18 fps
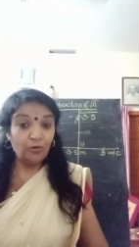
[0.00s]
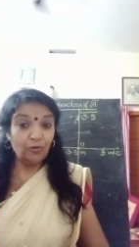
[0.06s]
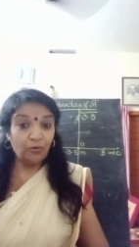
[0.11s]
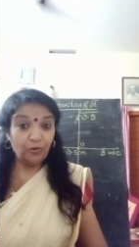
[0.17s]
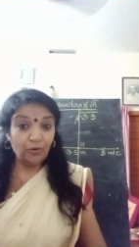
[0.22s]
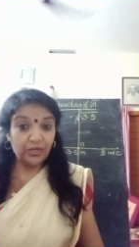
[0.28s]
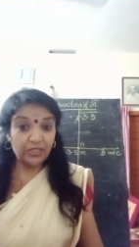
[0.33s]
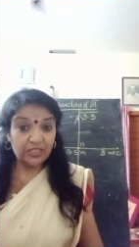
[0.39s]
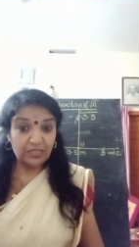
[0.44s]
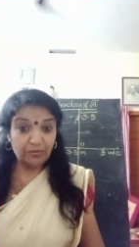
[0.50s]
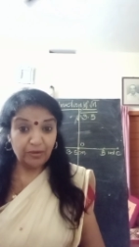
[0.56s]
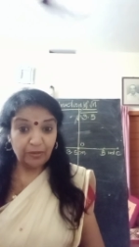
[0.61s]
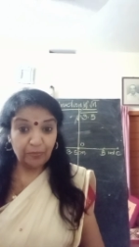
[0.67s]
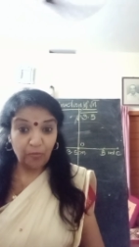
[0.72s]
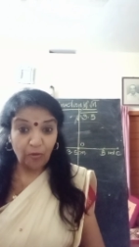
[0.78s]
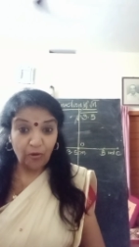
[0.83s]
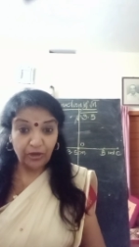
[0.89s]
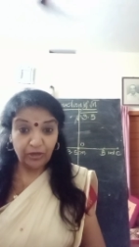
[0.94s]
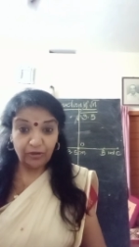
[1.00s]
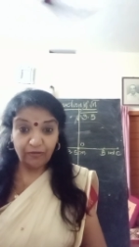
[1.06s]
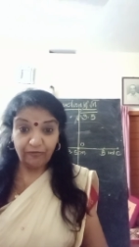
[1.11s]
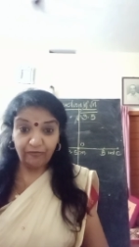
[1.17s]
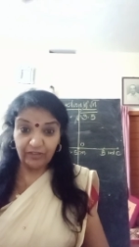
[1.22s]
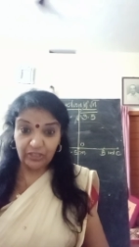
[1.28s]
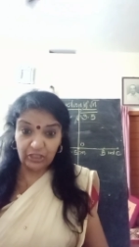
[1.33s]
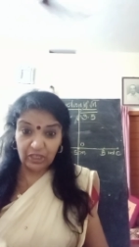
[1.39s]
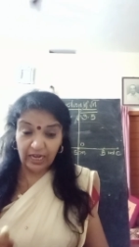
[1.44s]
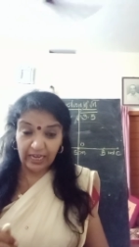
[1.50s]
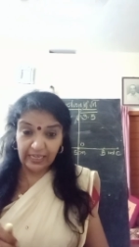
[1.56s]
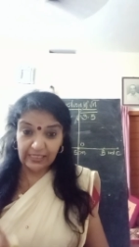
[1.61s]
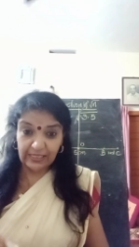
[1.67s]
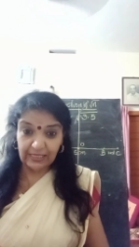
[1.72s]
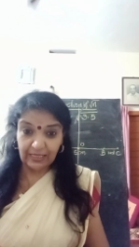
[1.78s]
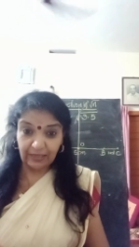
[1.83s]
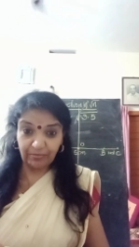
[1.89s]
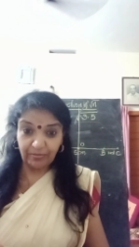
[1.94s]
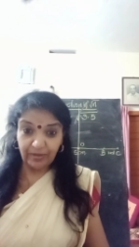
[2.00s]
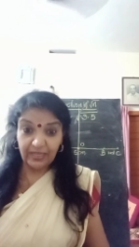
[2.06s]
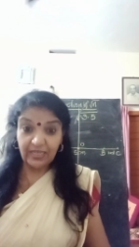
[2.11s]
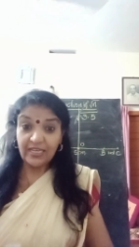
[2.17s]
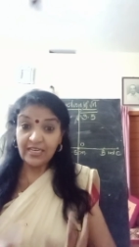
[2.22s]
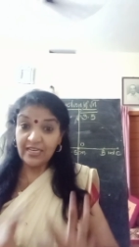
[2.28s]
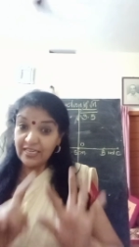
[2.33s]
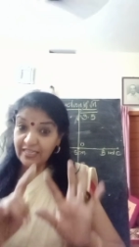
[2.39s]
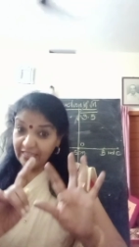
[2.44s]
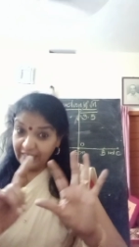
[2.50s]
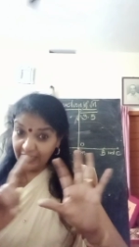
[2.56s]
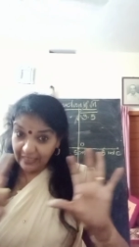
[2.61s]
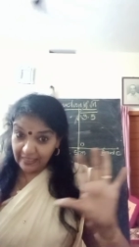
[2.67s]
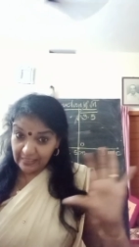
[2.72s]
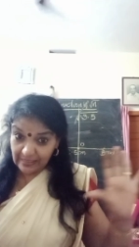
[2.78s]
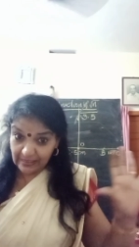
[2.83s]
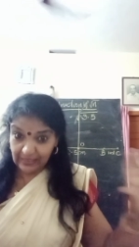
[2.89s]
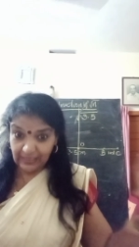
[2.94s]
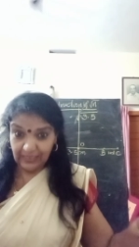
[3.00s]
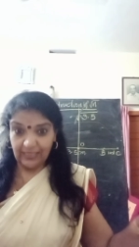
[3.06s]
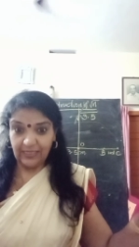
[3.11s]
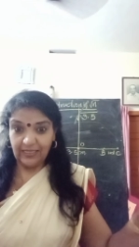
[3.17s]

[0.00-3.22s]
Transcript: O is the midpoint of which line segment? AC.